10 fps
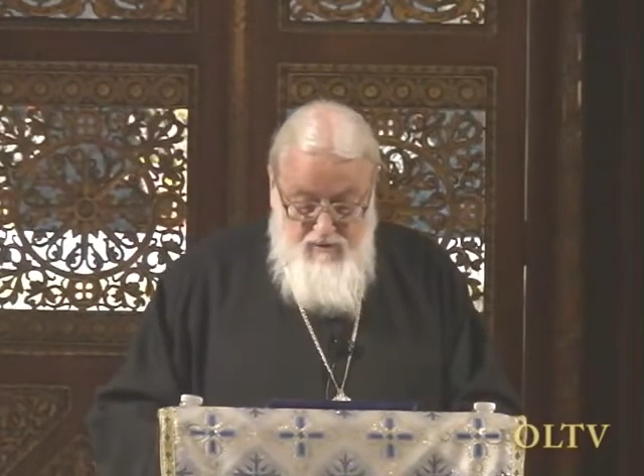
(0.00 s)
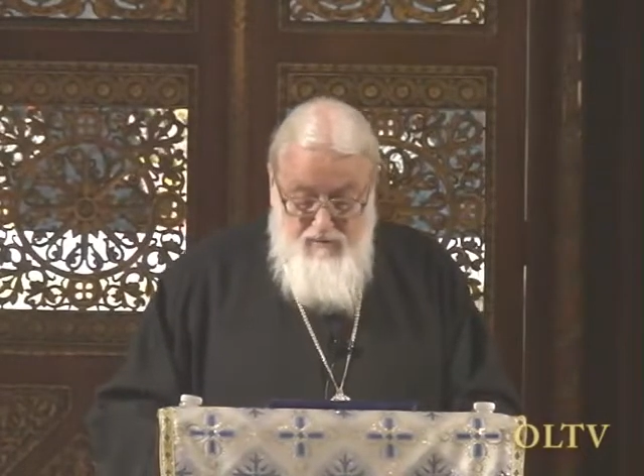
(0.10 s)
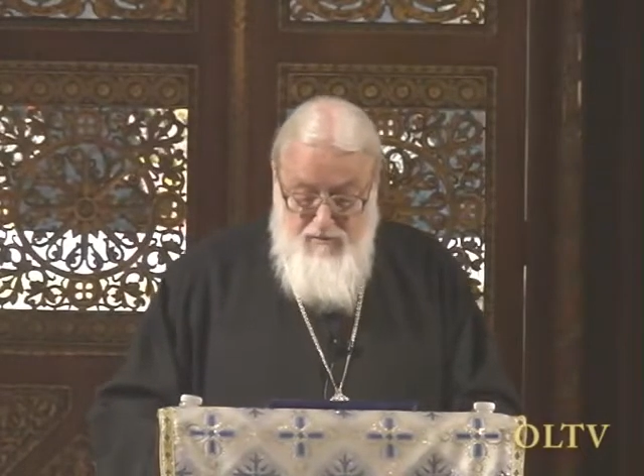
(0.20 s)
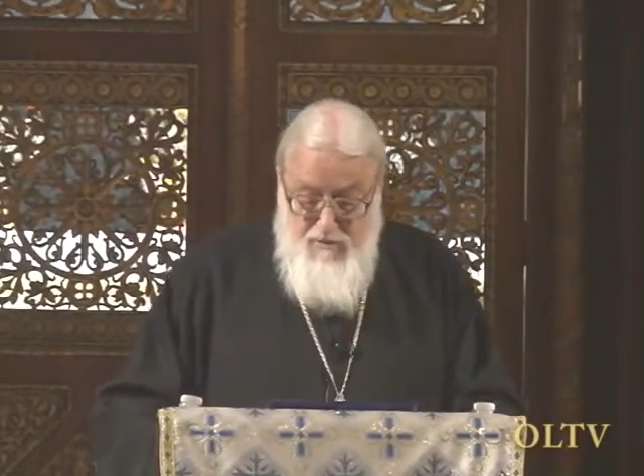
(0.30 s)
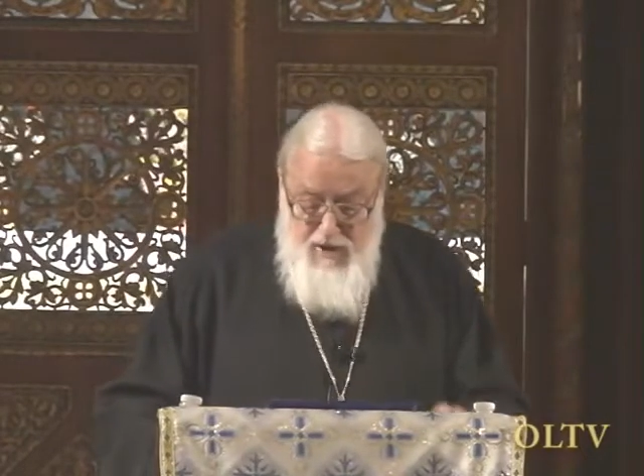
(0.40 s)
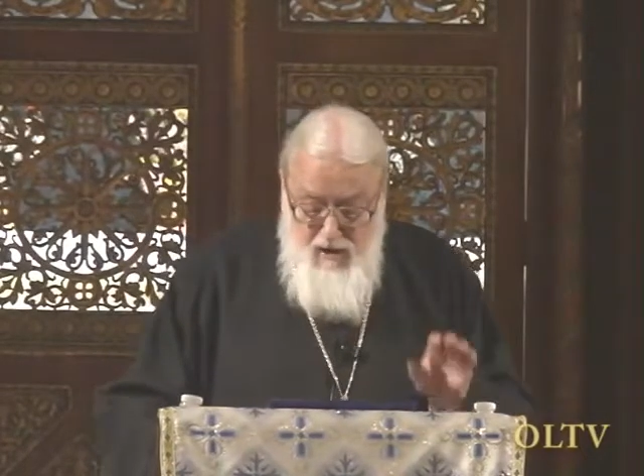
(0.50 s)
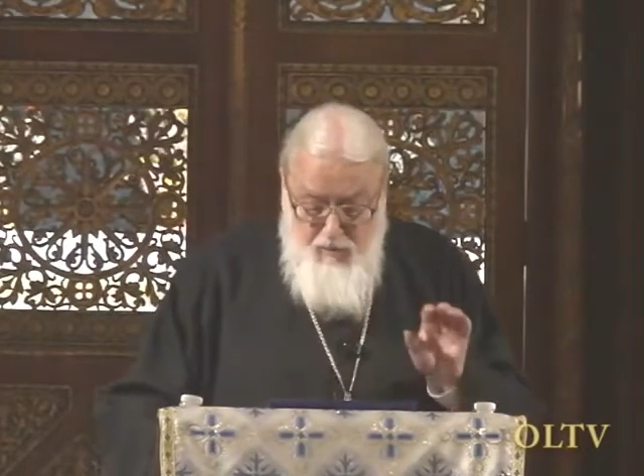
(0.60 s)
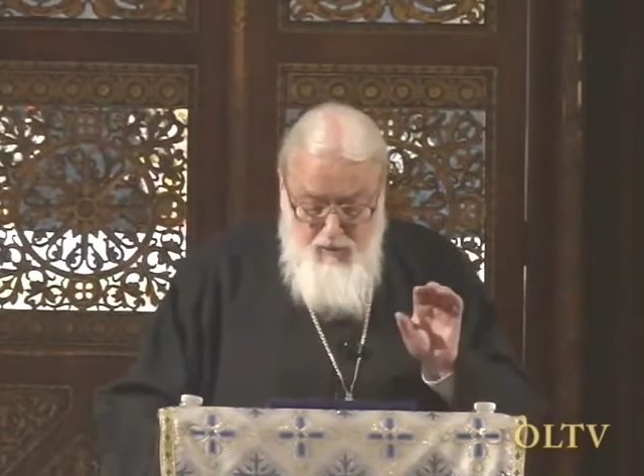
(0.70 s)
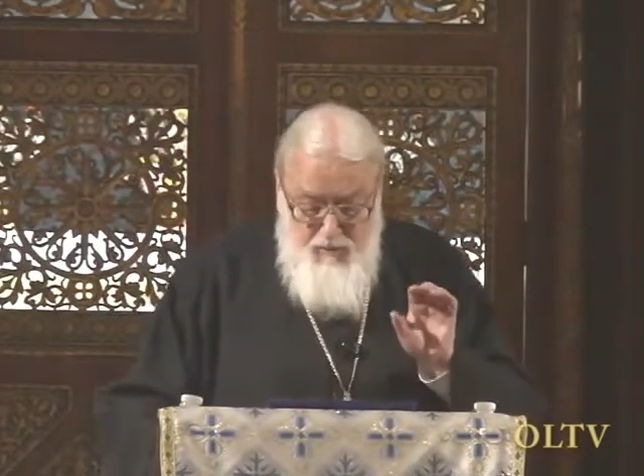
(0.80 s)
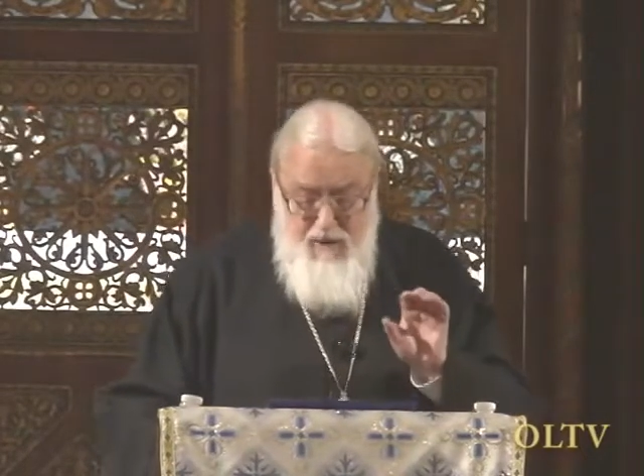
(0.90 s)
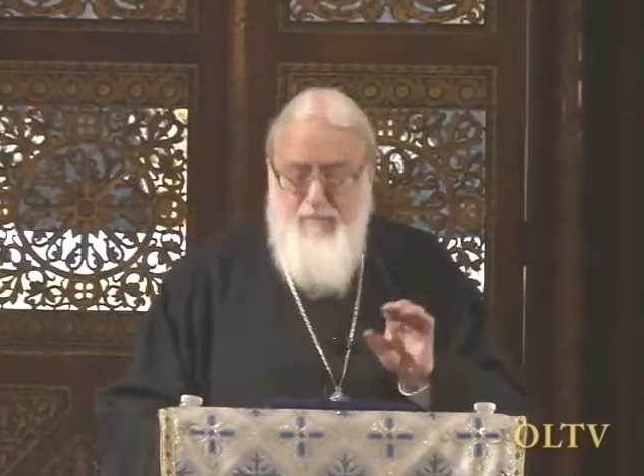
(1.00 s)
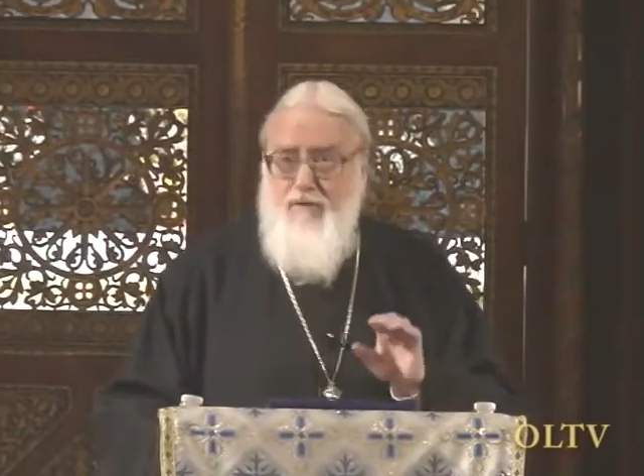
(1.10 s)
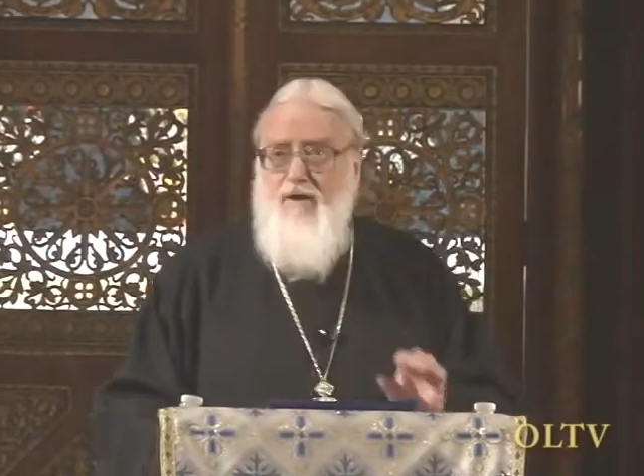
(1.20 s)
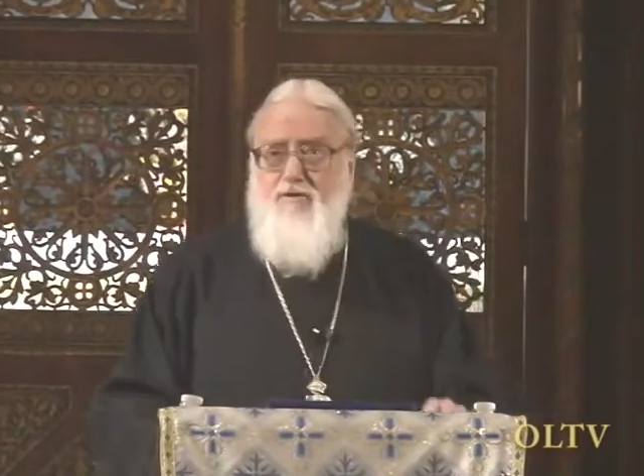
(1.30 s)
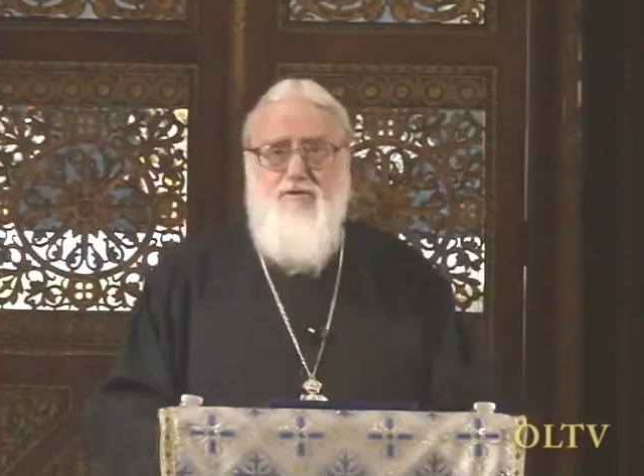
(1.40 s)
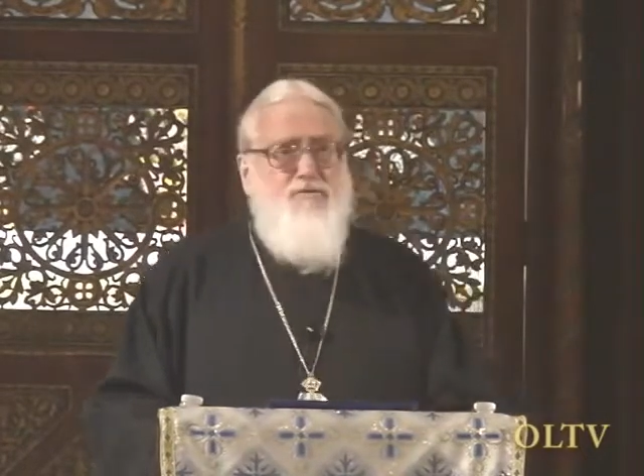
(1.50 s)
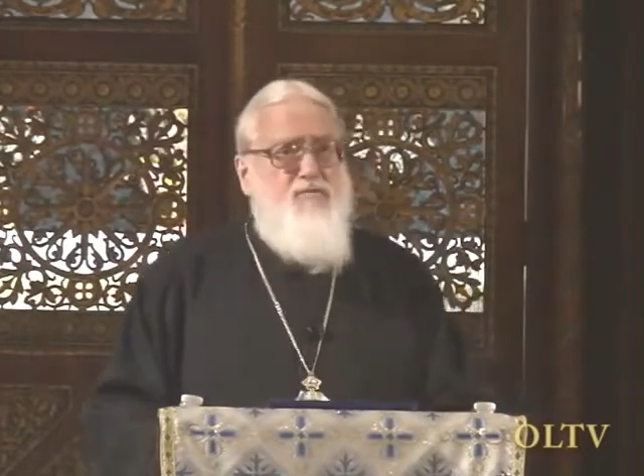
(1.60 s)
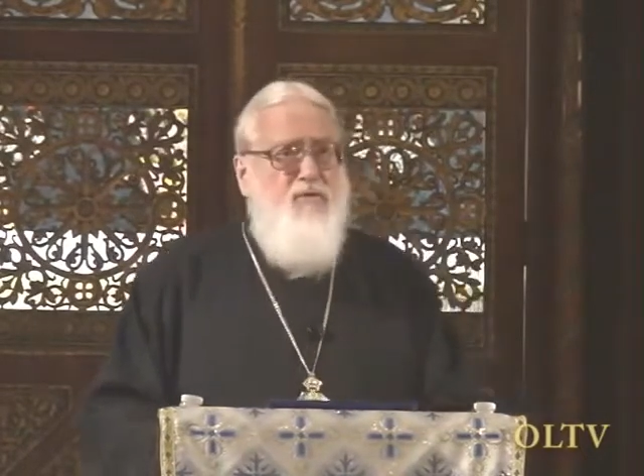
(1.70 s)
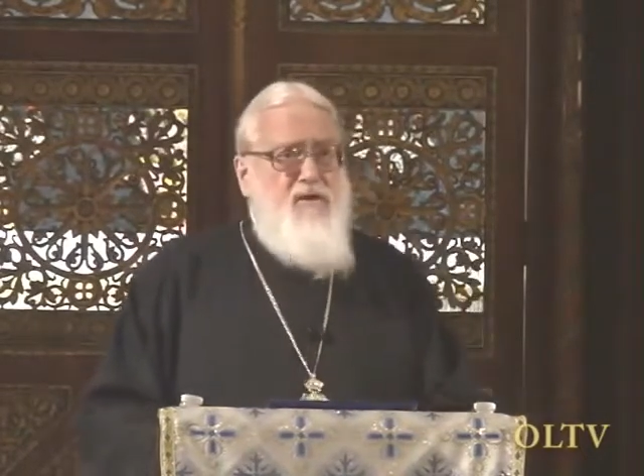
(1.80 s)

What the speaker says: There's a double preparation for